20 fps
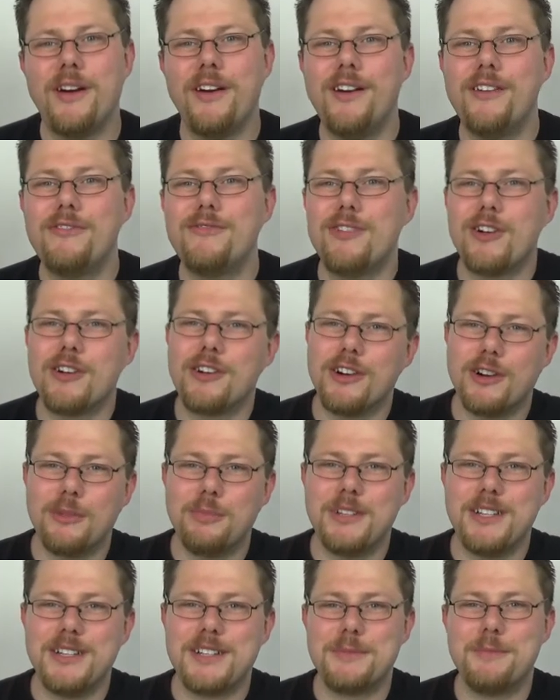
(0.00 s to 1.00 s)
of
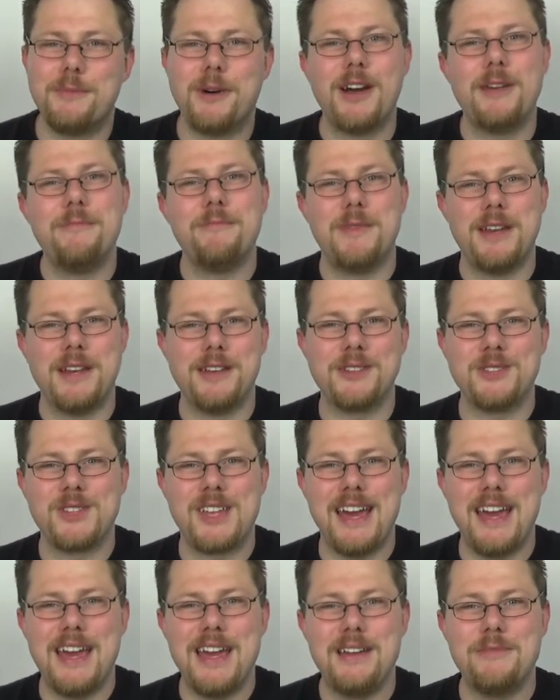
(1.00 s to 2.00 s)
Rockopolis by Minos
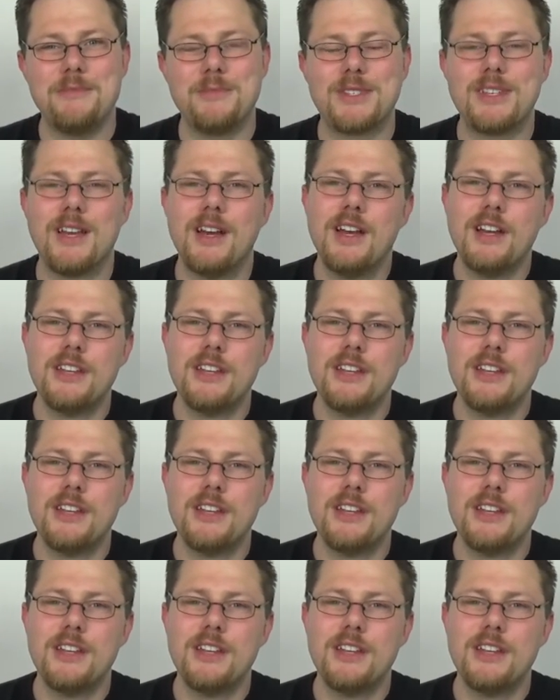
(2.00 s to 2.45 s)
Games.